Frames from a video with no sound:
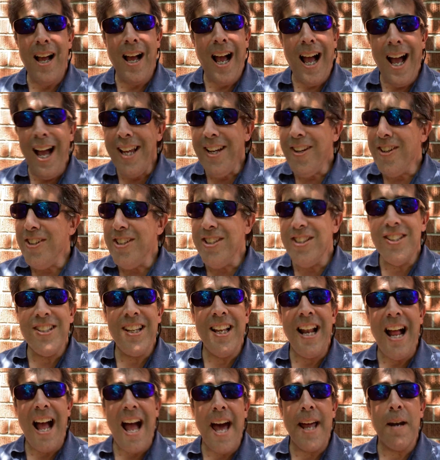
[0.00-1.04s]
I couldn't say
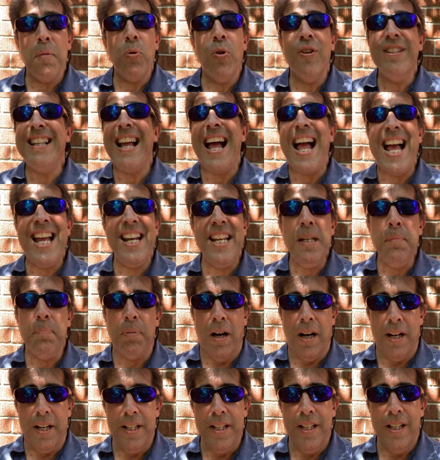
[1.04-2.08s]
to Adam or to
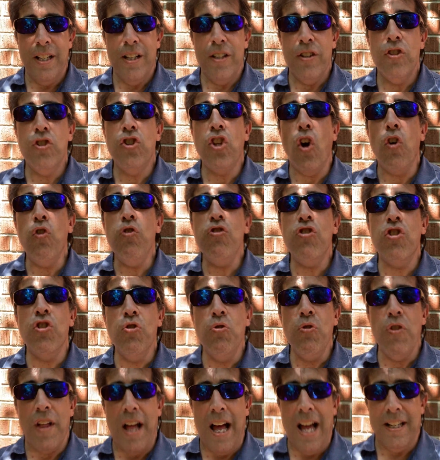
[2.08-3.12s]
anybody, don't
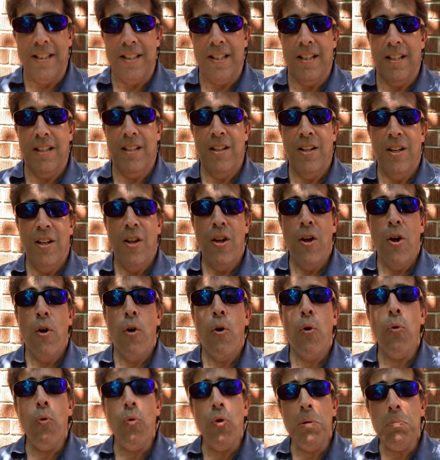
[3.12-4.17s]
do that.
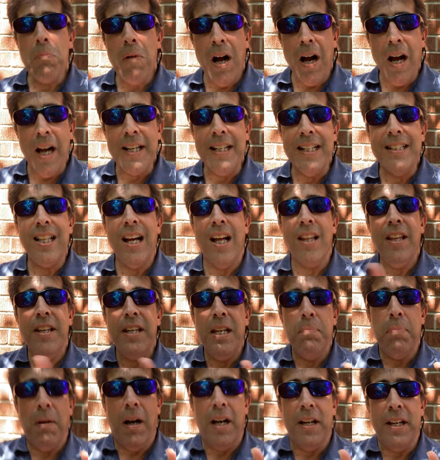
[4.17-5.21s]
Who am I to tell
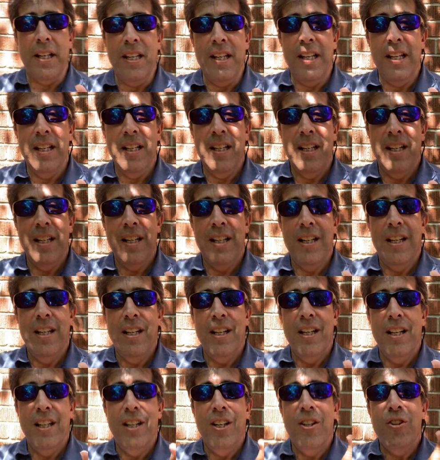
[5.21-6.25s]
anybody,
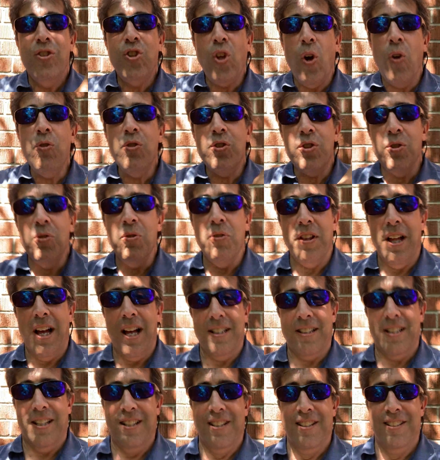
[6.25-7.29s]
don't do that?
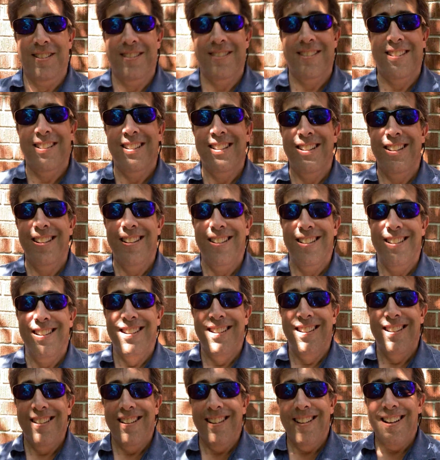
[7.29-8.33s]

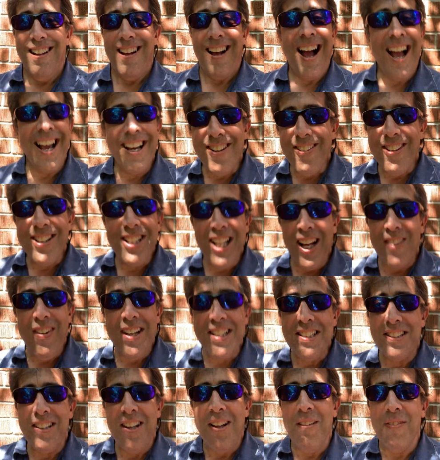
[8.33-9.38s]
I can only tell
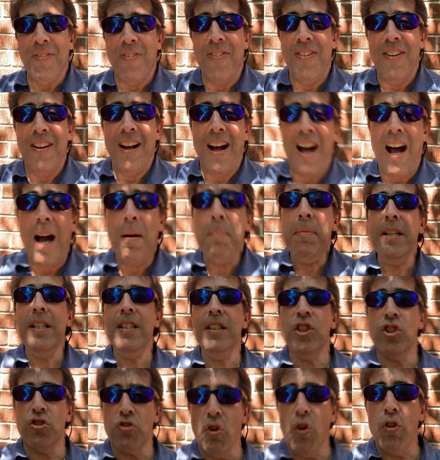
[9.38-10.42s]
myself. I'm in
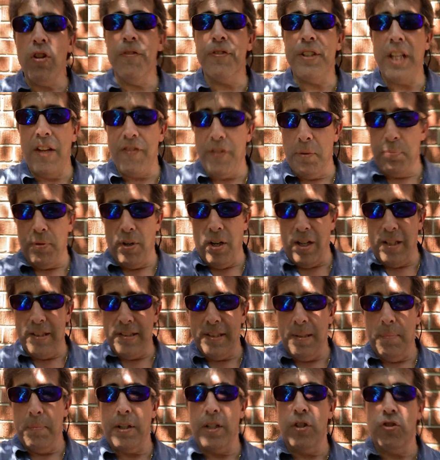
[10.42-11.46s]
control of David Bronstein.
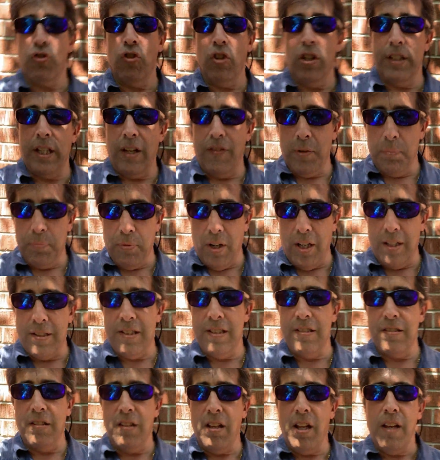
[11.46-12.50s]
I'm in control of David
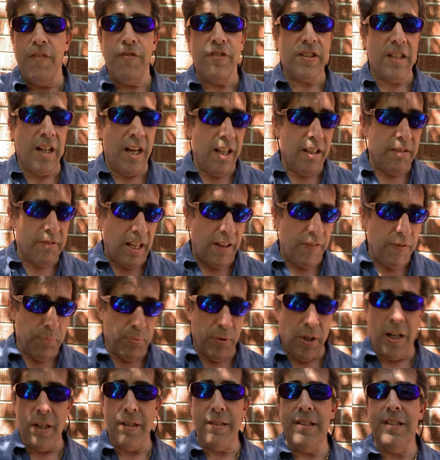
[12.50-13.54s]
Bronstein's lifestyle, of David
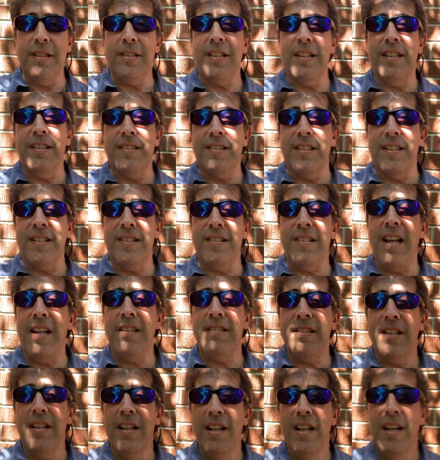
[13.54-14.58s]
Bronstein's
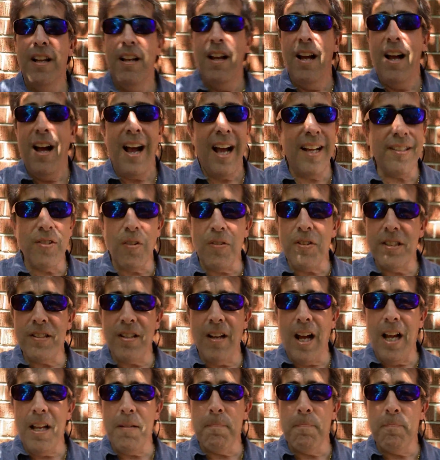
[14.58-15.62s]
success. I say all the
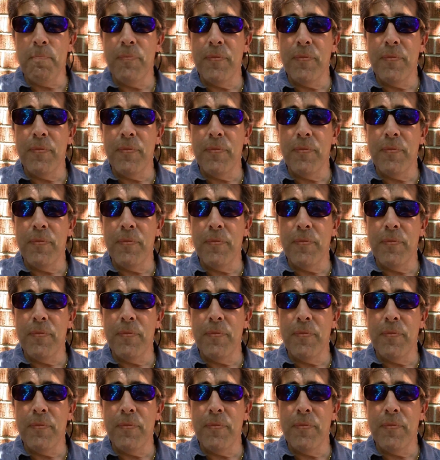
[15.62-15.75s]
time.